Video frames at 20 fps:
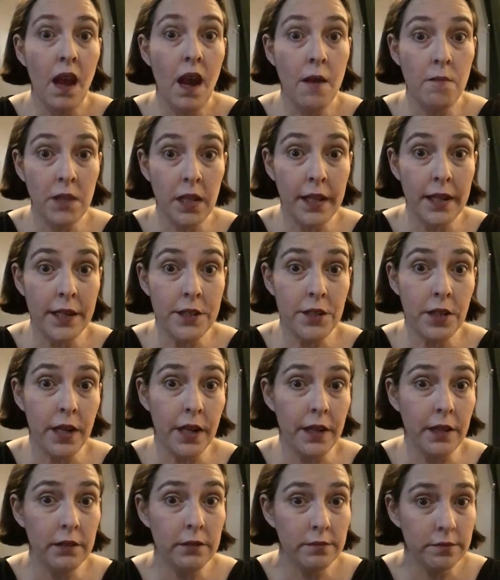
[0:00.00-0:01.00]
I'm glad I tried
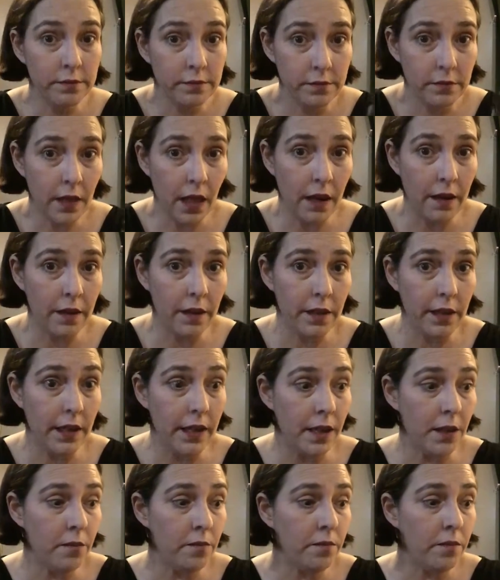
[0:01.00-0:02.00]
it. I really
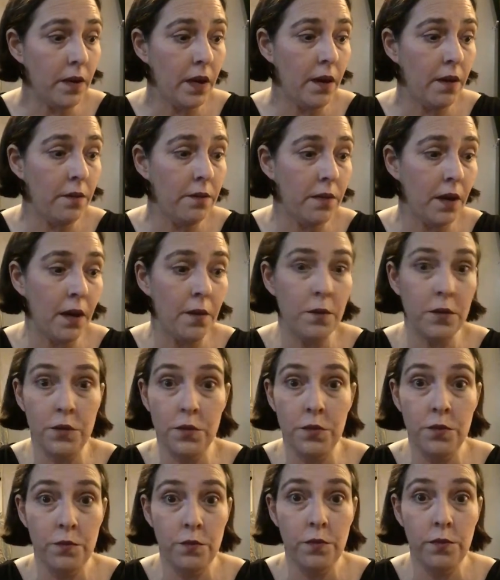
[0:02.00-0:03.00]
am. I
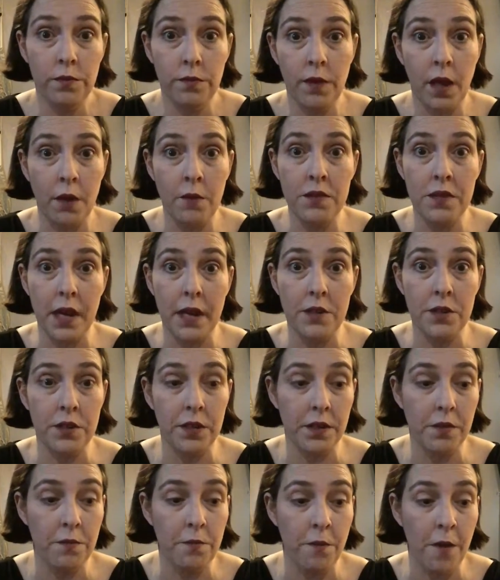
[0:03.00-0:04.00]
was
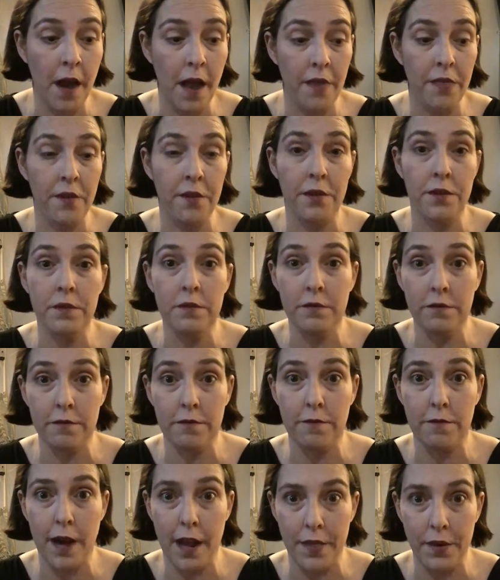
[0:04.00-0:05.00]
actually
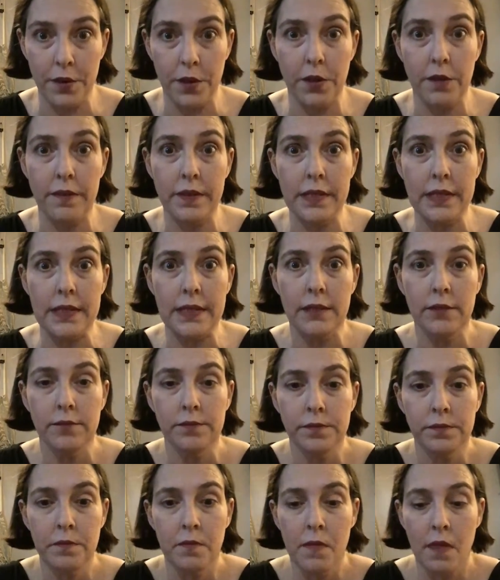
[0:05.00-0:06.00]
rather nervous.
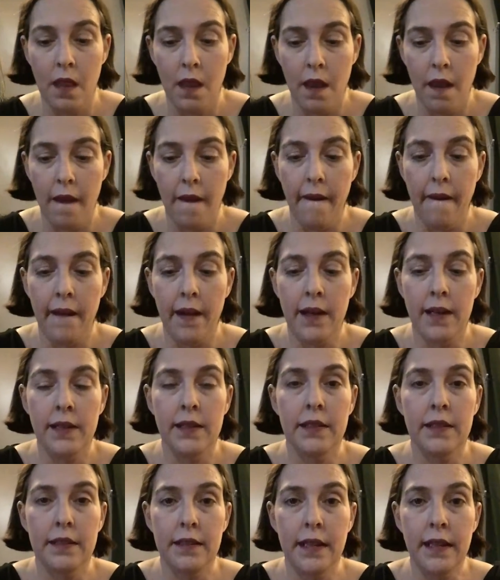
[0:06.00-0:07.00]

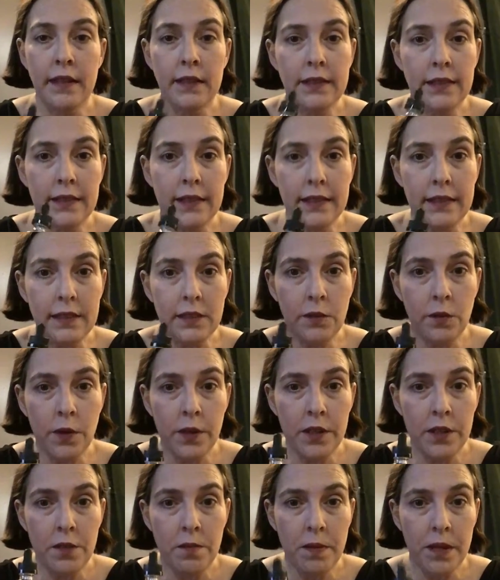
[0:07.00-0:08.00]
Next, it's
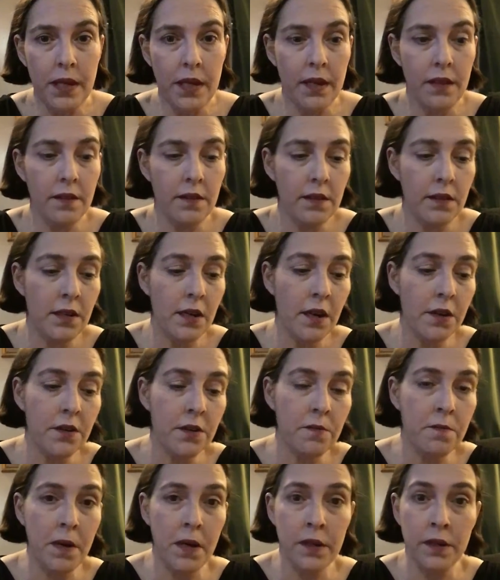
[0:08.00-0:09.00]
going to be the
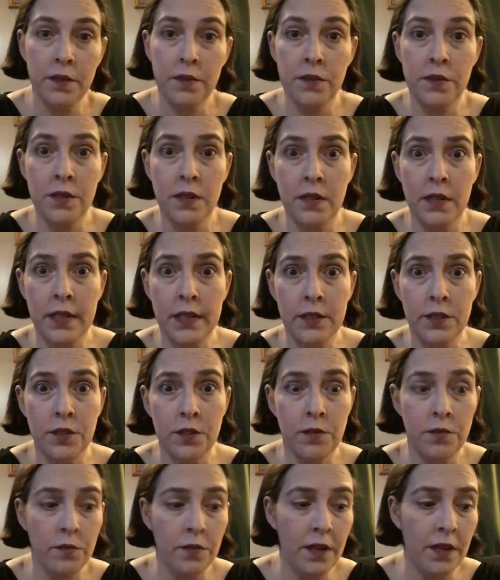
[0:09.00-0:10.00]
Dr. Pucker's
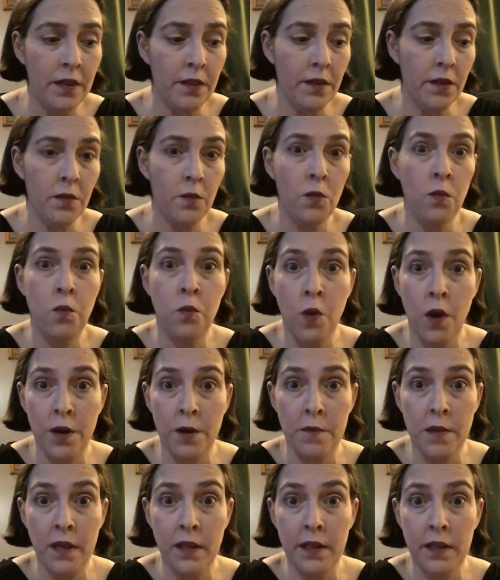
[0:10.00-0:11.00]
Elixir in the
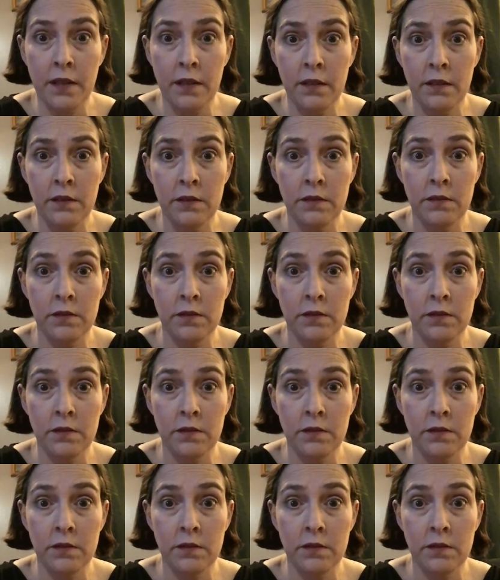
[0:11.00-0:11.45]
watermelon